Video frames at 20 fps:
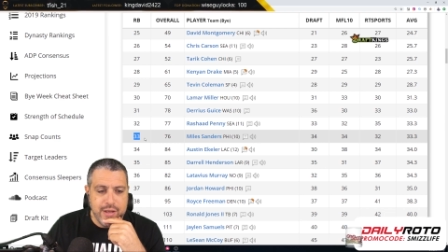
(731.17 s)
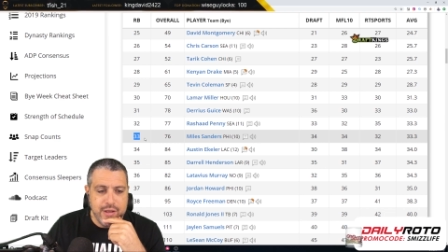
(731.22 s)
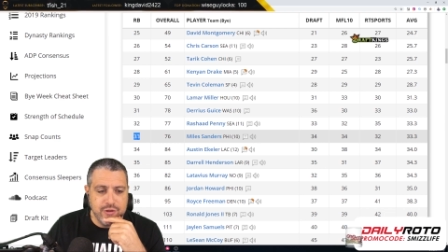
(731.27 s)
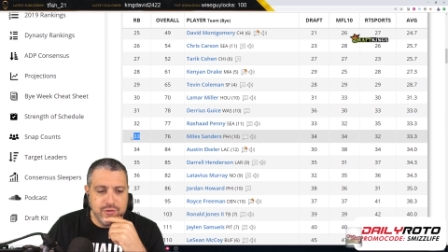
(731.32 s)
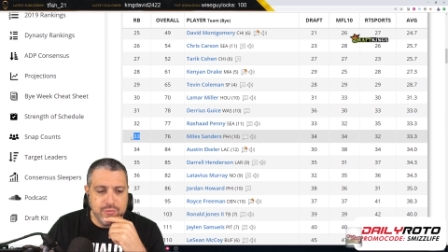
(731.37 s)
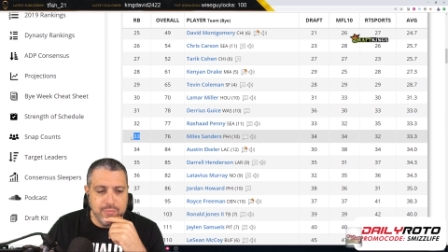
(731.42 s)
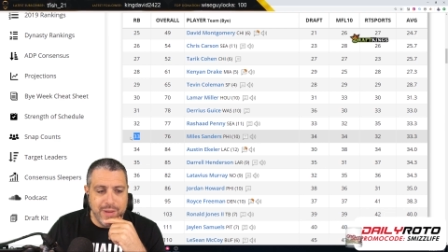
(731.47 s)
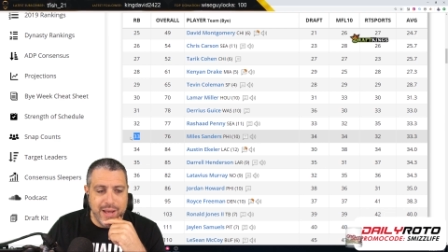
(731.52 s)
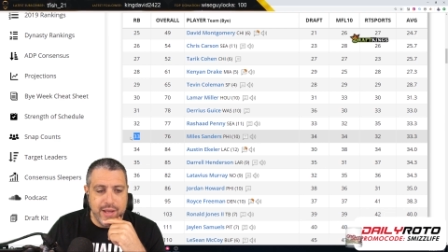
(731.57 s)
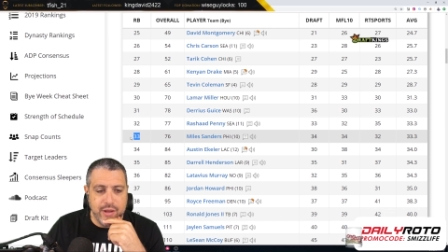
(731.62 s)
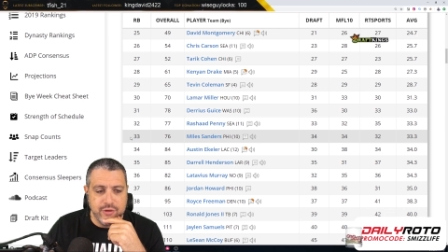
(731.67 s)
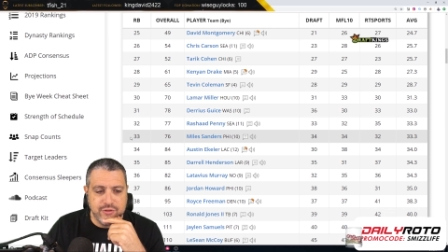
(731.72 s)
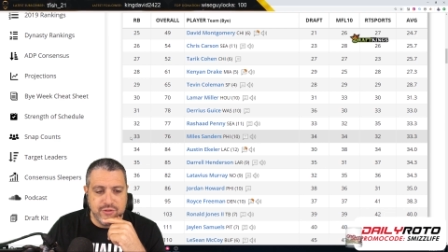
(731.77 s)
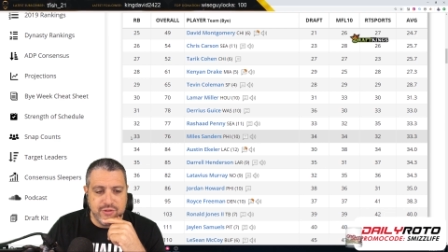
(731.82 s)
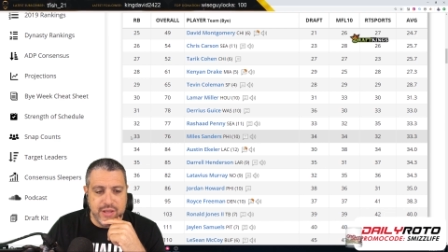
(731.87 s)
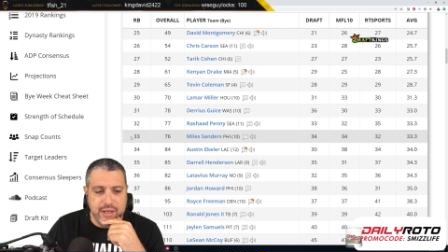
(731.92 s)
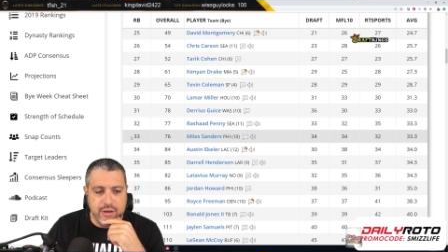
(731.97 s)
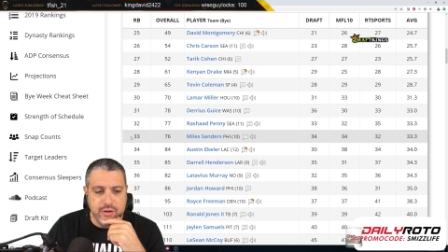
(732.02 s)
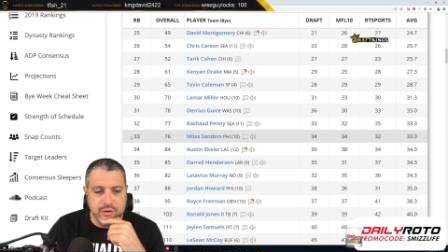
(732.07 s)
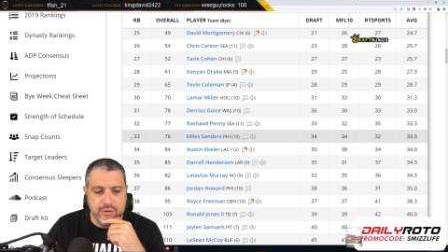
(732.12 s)
is Miles
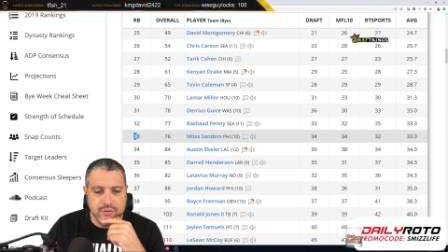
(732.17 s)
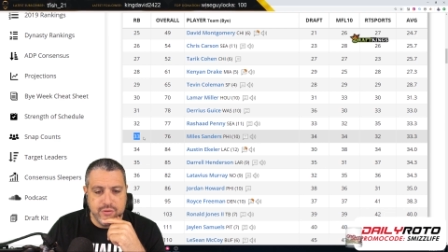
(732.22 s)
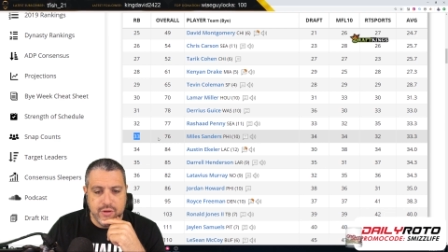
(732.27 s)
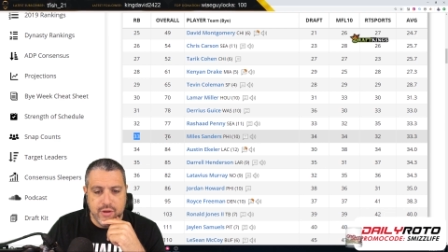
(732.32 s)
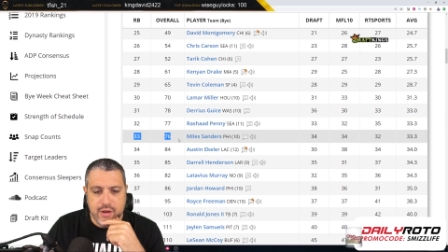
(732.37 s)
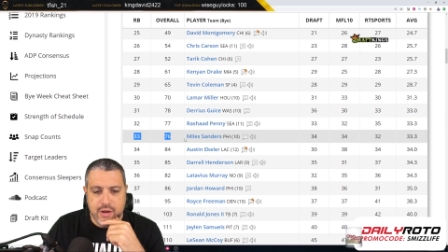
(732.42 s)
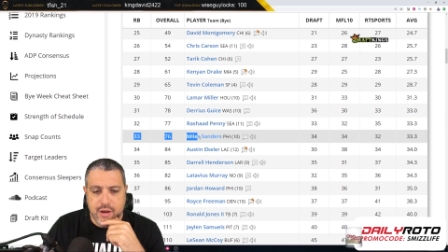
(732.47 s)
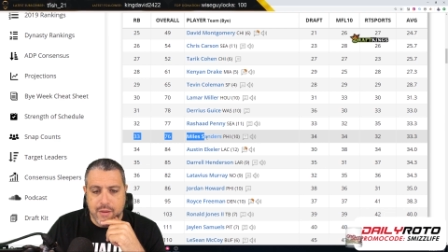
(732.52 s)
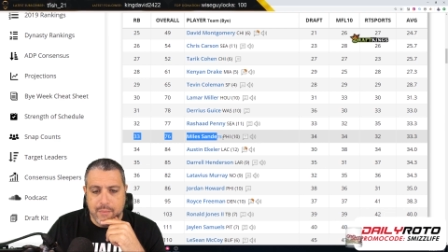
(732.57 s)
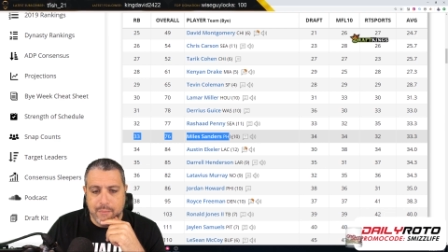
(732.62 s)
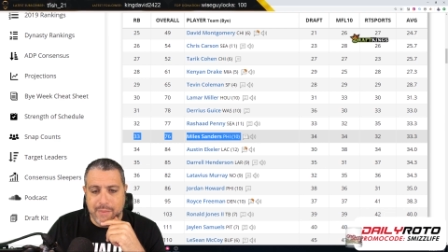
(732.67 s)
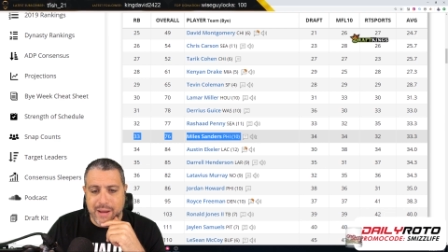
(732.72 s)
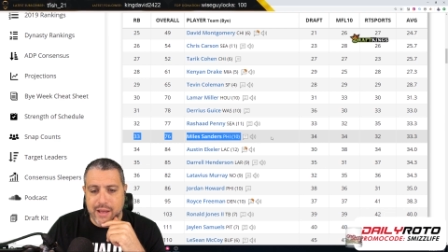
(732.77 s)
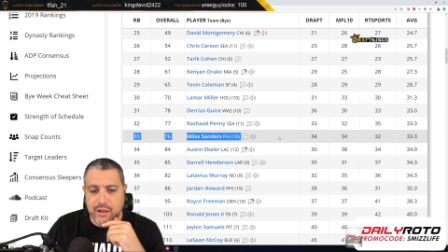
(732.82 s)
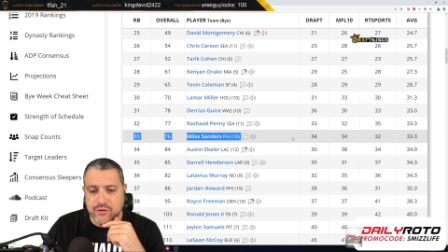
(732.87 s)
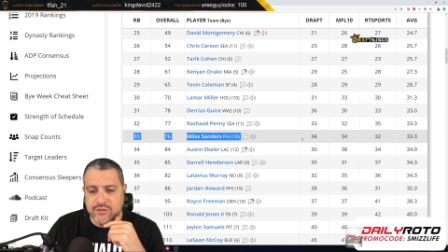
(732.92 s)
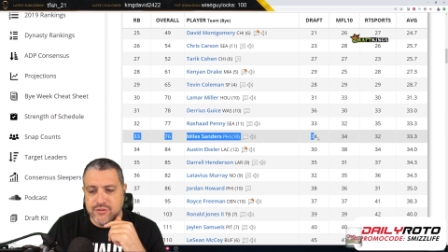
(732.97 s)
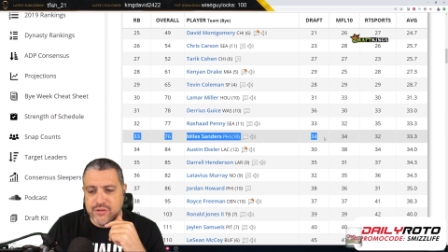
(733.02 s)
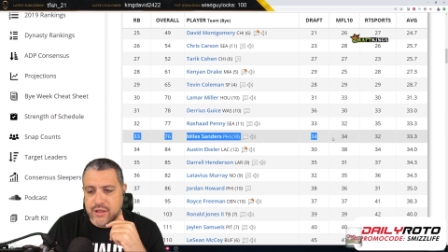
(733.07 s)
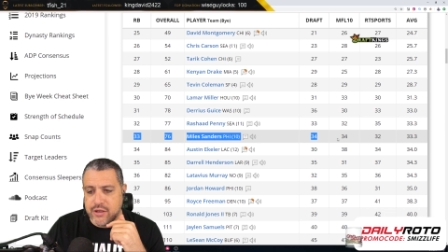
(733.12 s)
Sanders.
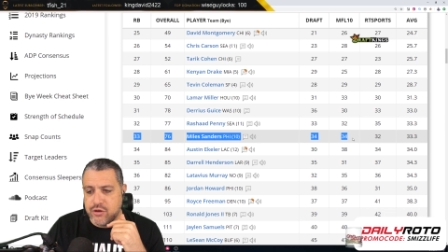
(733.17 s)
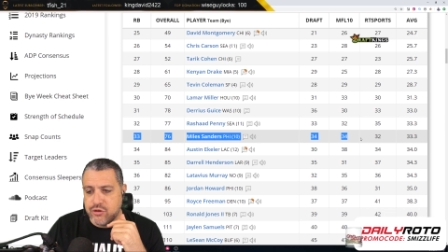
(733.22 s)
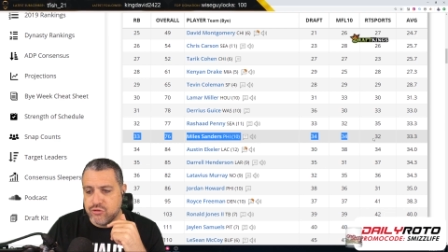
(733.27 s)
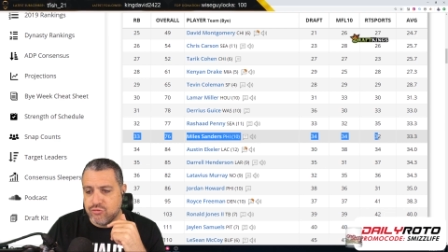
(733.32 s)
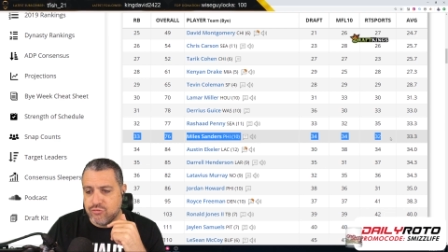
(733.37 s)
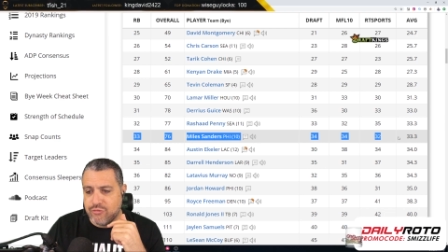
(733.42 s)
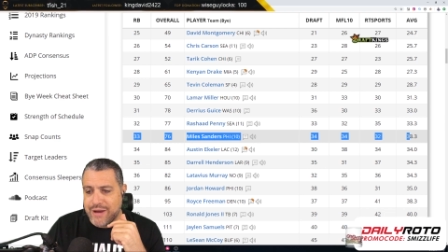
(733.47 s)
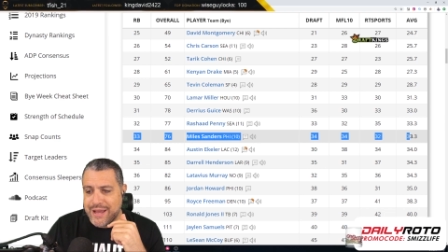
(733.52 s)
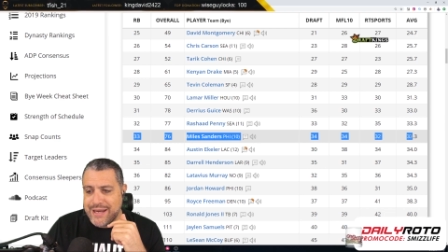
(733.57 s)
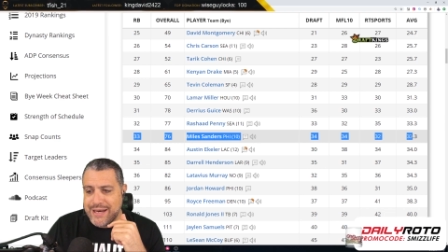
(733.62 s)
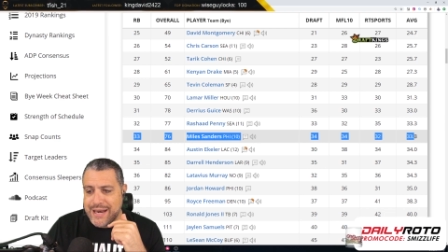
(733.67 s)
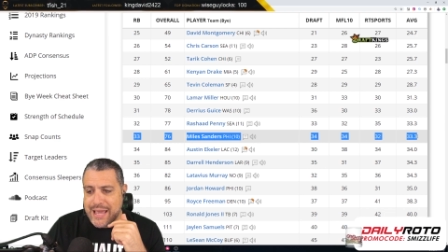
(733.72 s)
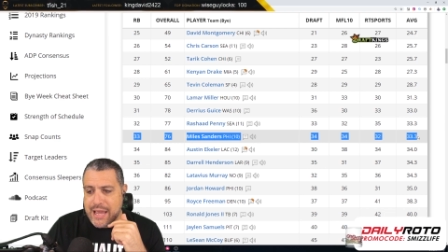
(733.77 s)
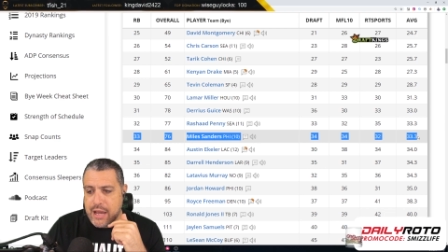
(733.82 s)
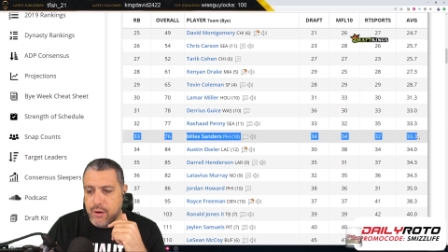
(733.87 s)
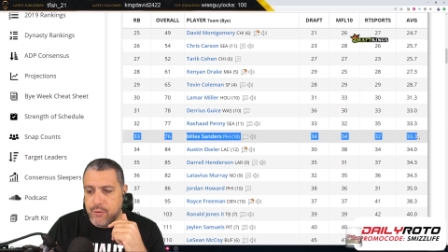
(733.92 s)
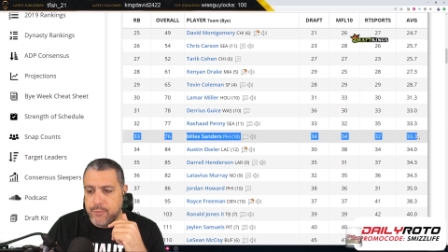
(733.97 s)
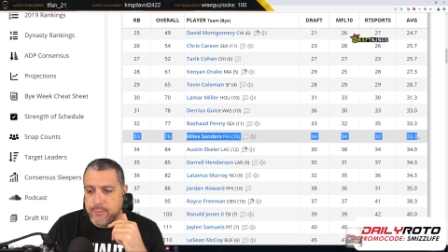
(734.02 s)
Miles Sanders right now